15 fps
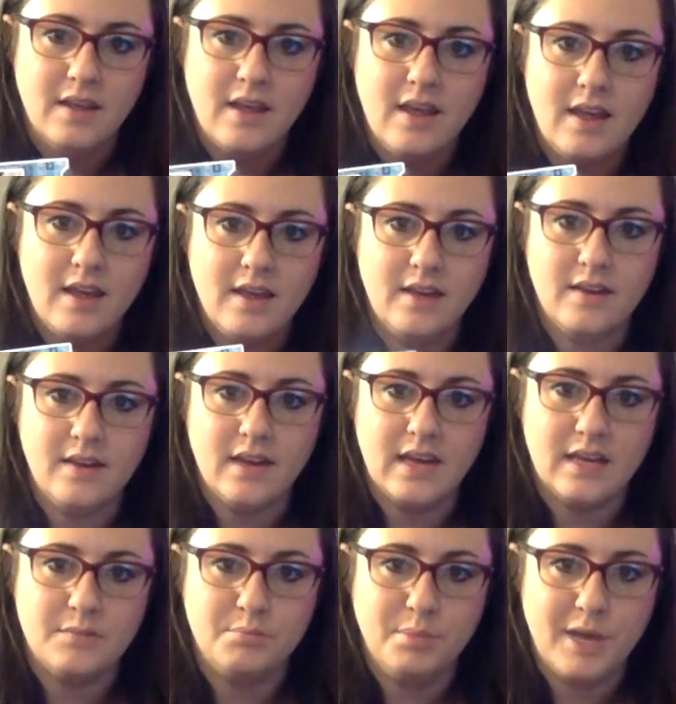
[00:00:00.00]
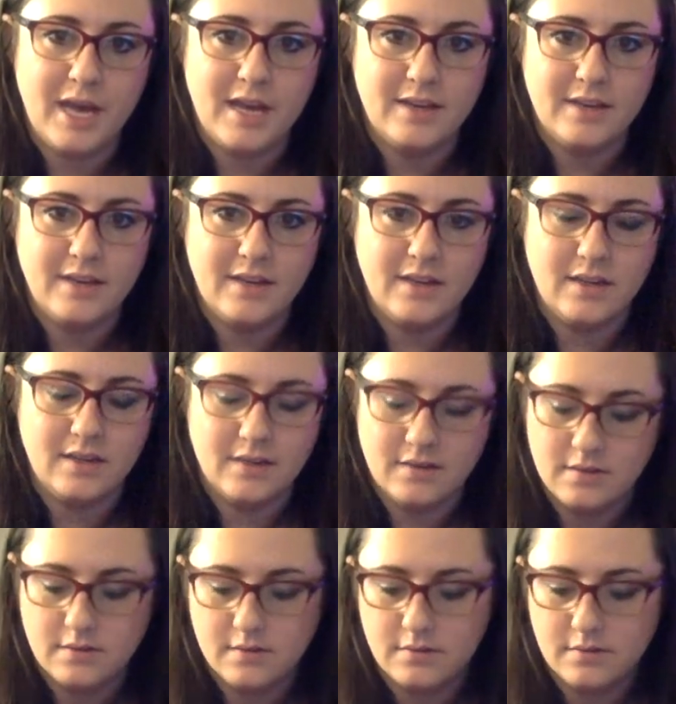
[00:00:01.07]
head, and body
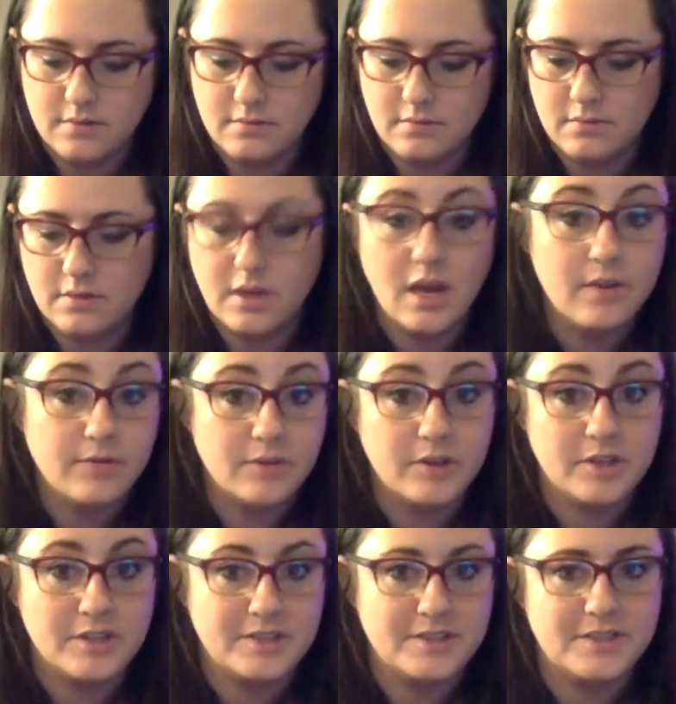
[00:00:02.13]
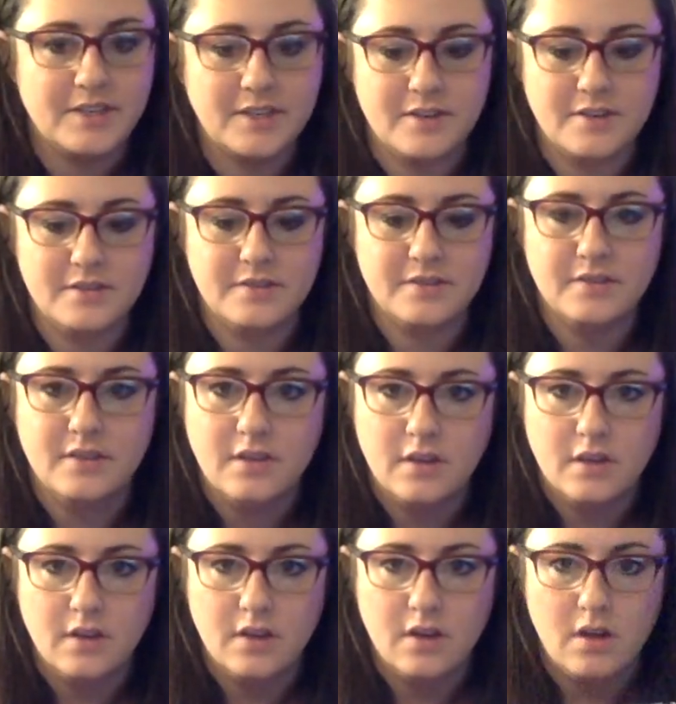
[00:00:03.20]
covered in stickers.
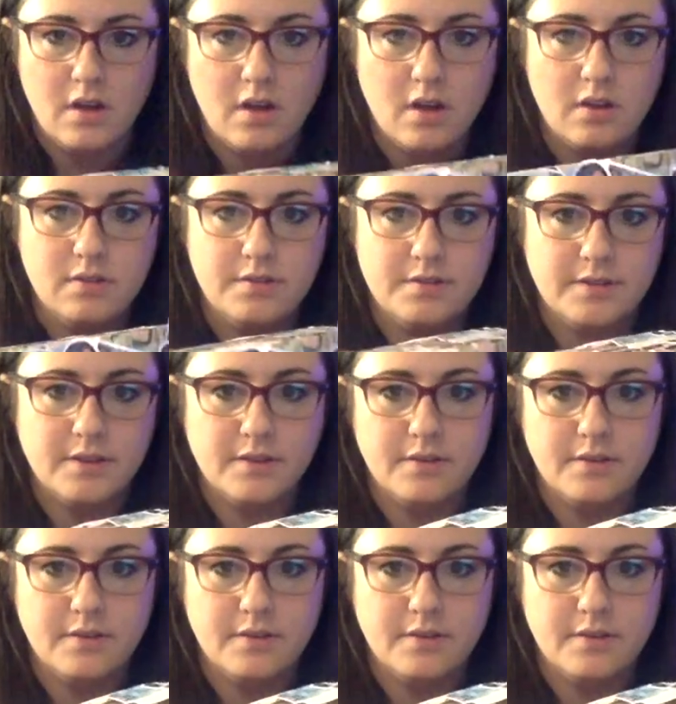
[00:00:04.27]
Also,